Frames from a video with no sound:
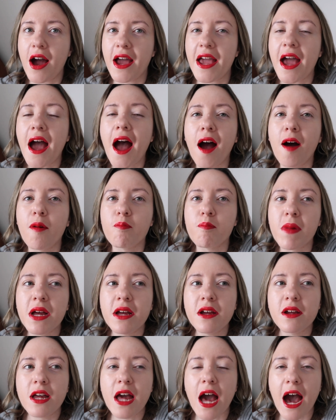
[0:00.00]
I am
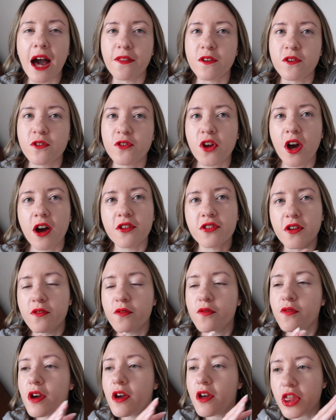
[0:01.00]
at the start
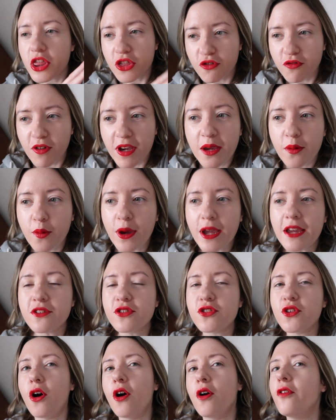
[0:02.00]
of 3
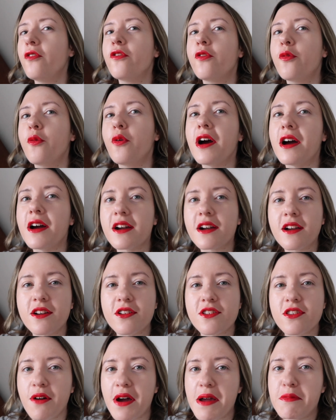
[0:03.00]
weeks off work,
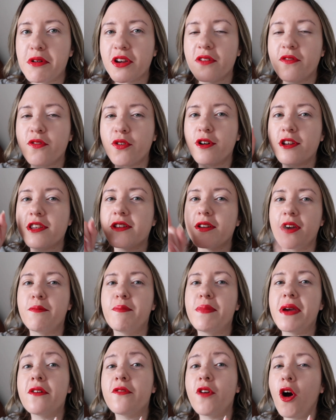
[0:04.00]
so I'm looking forward to a
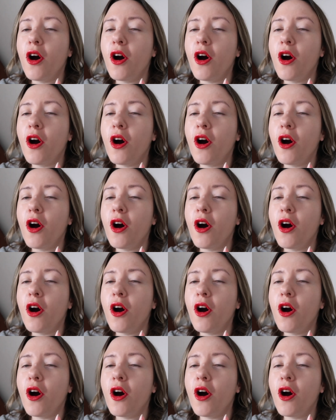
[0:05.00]
bit of